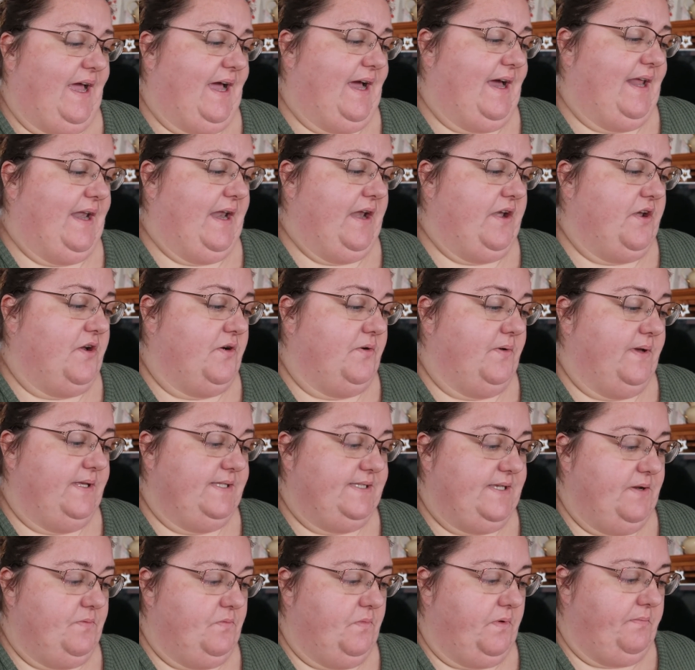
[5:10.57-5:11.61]
and I
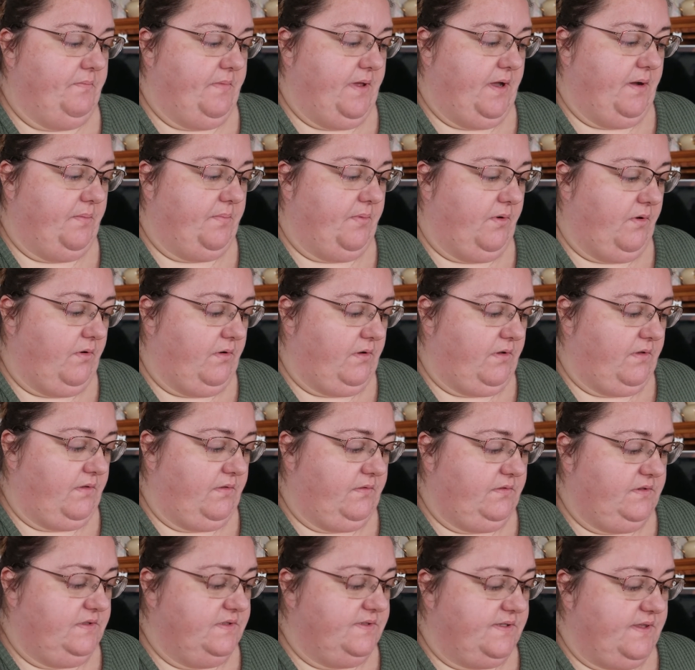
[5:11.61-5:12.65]
noticed in one mailbox
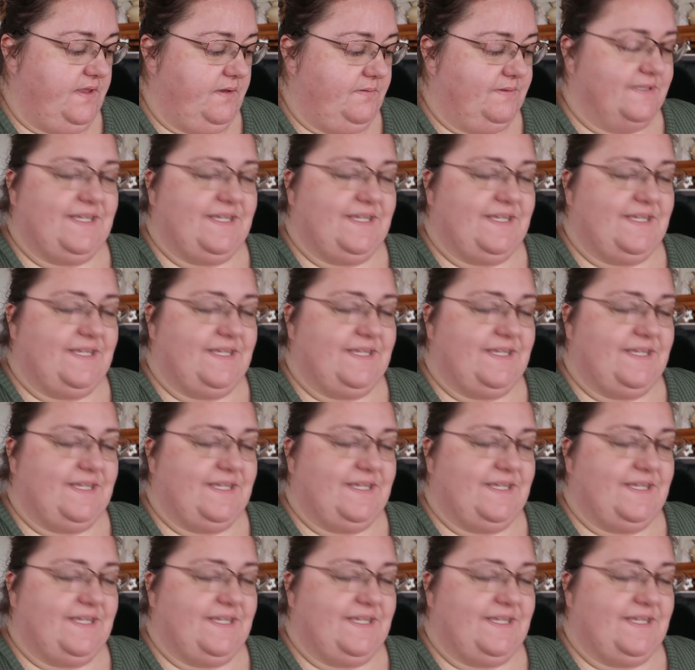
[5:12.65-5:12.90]
there